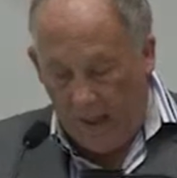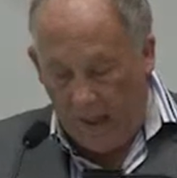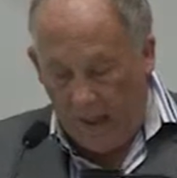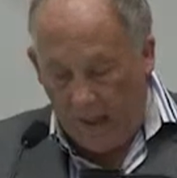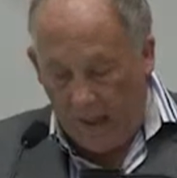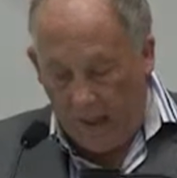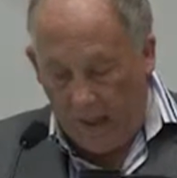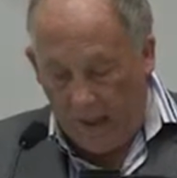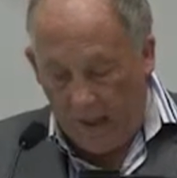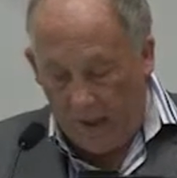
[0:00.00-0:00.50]

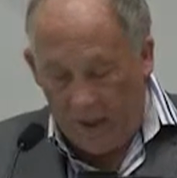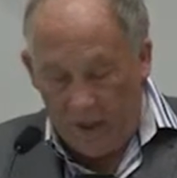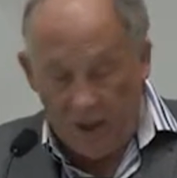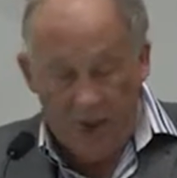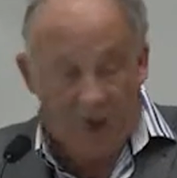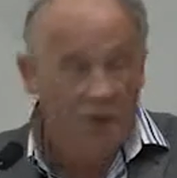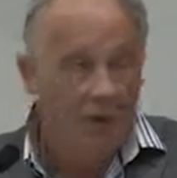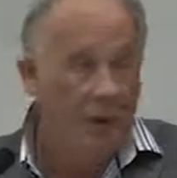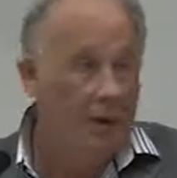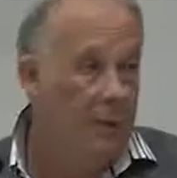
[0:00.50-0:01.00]
And
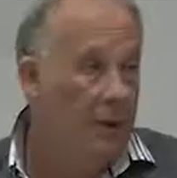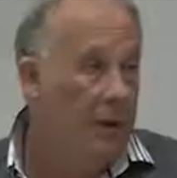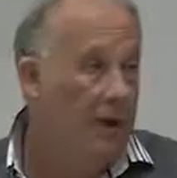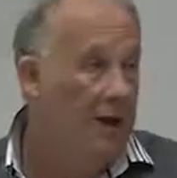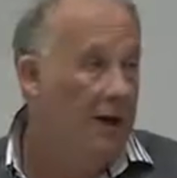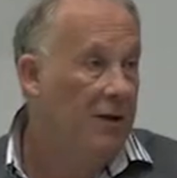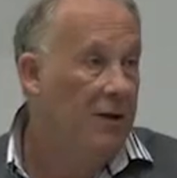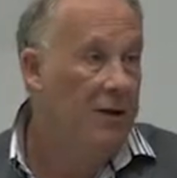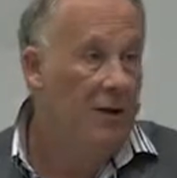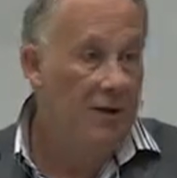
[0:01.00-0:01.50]
yes, open
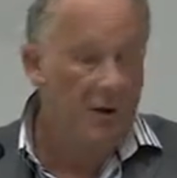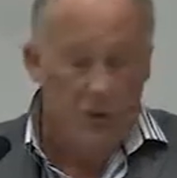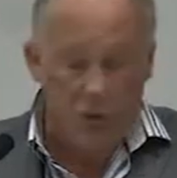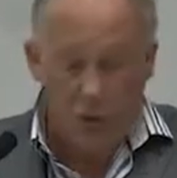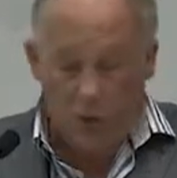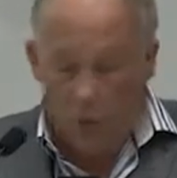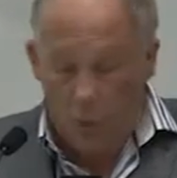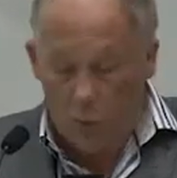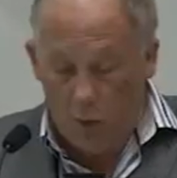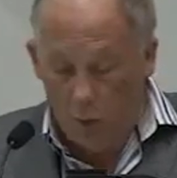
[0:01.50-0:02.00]
access
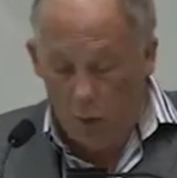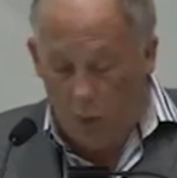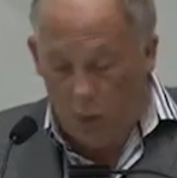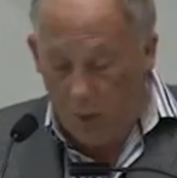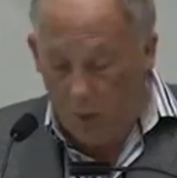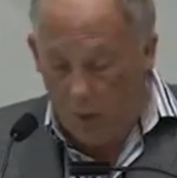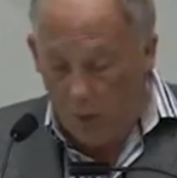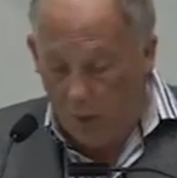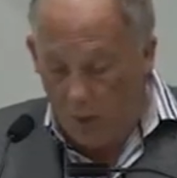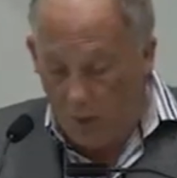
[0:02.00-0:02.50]
could well
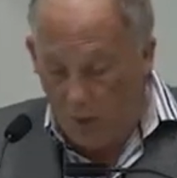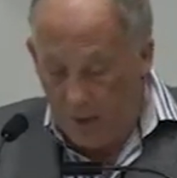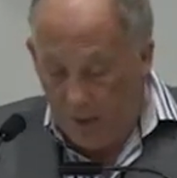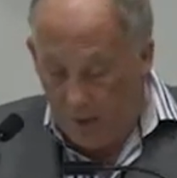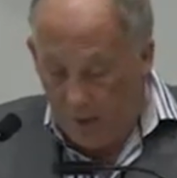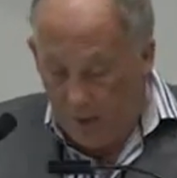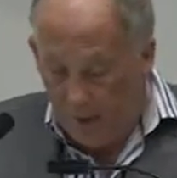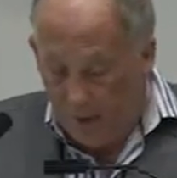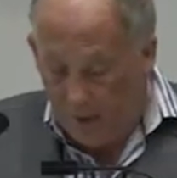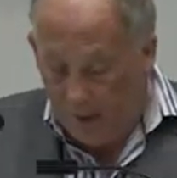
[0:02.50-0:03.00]
help
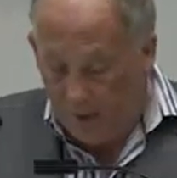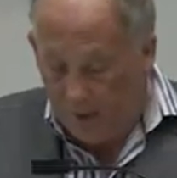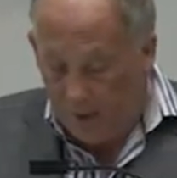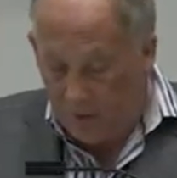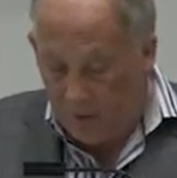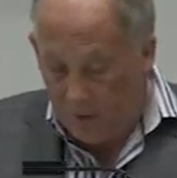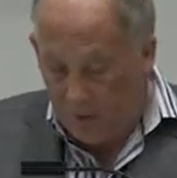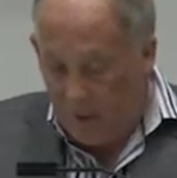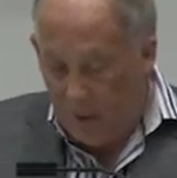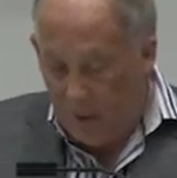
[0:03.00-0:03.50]
in that.